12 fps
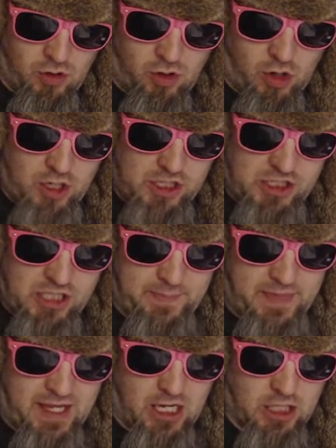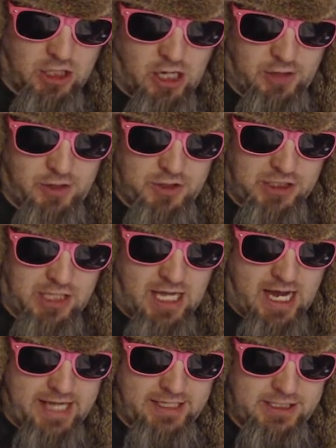or something along those
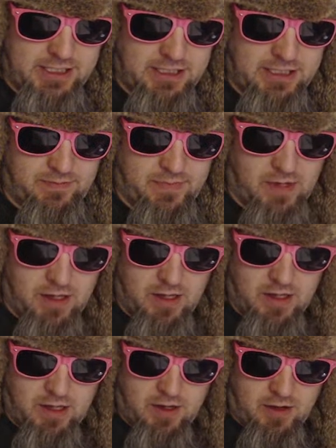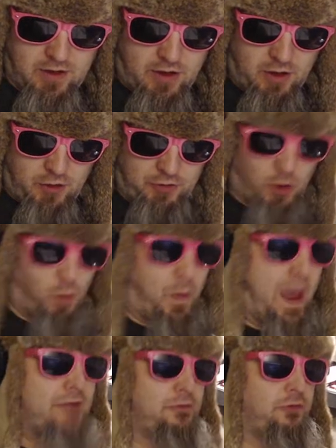lines the
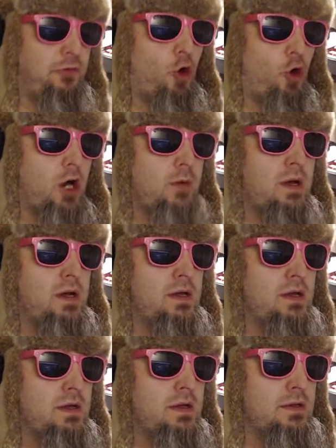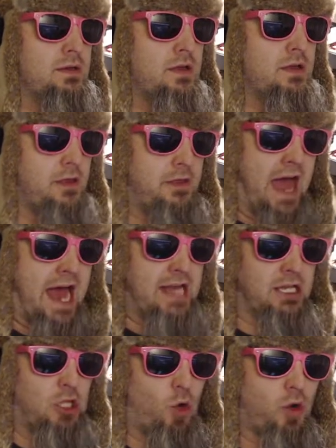waveform
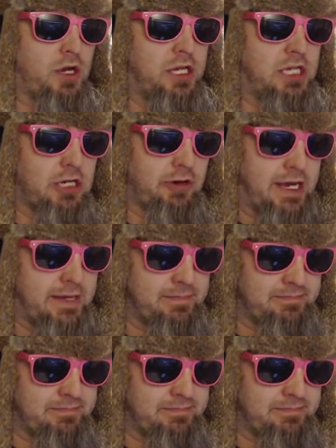that you're hearing.